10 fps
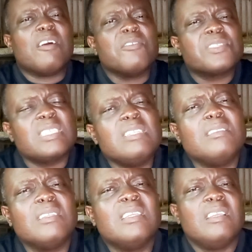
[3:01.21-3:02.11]
Austin,
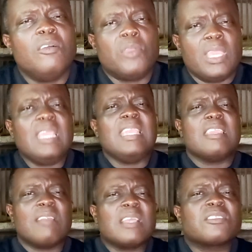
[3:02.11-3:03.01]
okay, in
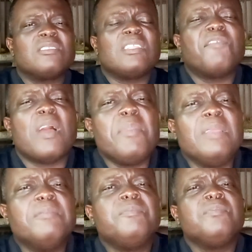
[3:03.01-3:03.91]
grasscutter
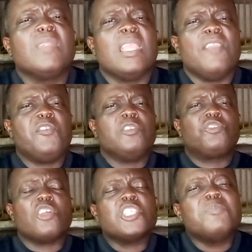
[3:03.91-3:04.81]
farming. If you
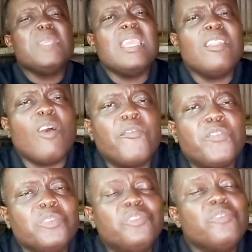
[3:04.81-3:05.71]
trust me enough
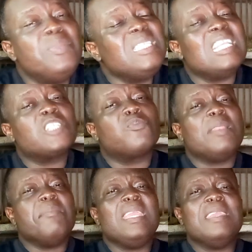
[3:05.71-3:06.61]
to do business
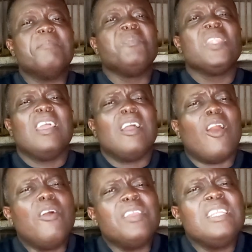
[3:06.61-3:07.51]
with me,
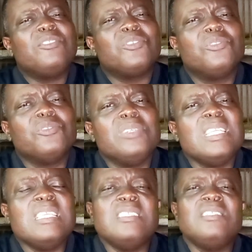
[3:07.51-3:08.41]
all you need to do
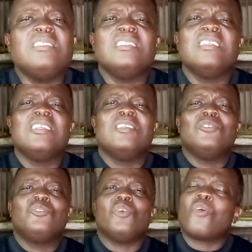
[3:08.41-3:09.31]
is
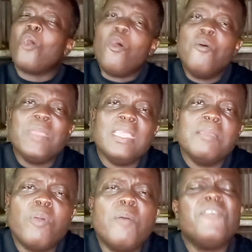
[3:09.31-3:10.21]
to call me.
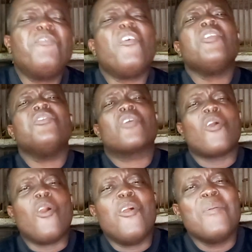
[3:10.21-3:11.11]
But before you
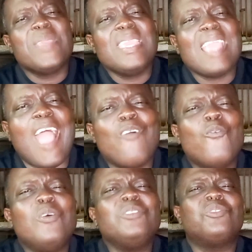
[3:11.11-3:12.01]
call me, I
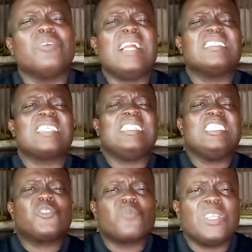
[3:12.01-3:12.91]
want to answer
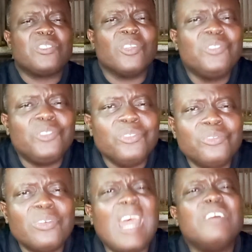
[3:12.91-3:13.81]
this question to
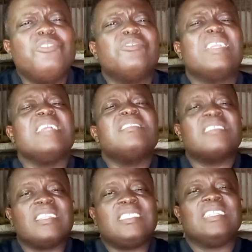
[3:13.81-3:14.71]
you. How do you get
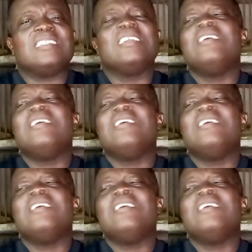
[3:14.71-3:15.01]
started?